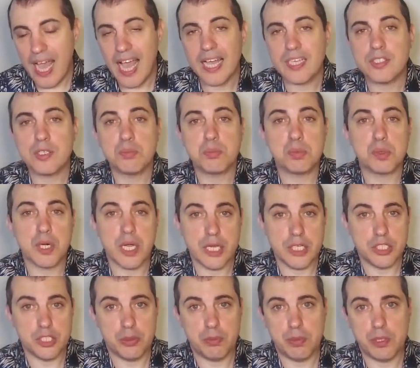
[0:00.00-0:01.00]
as a
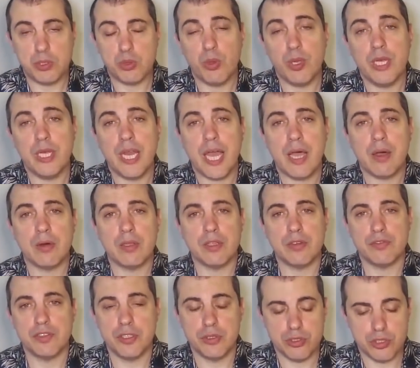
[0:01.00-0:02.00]
bridge between now and
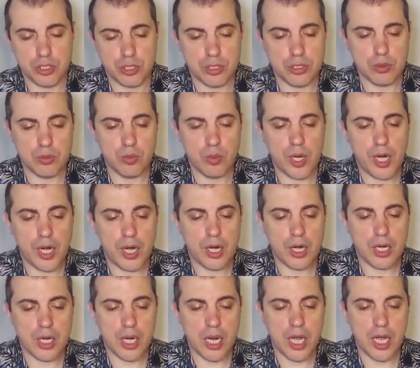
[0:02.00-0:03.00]
the future,
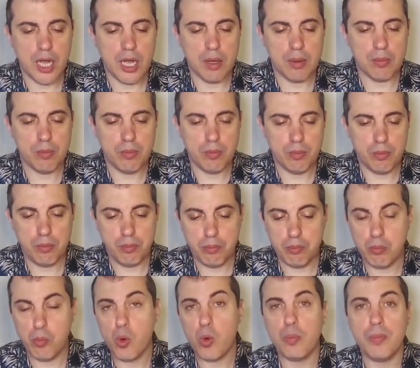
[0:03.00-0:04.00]
where um,
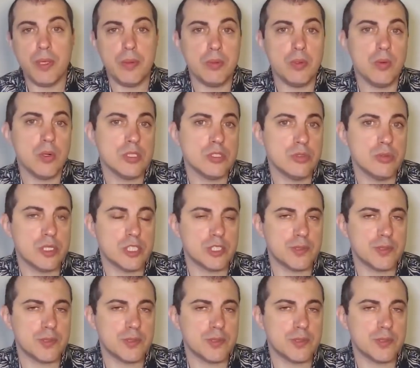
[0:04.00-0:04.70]
more people want to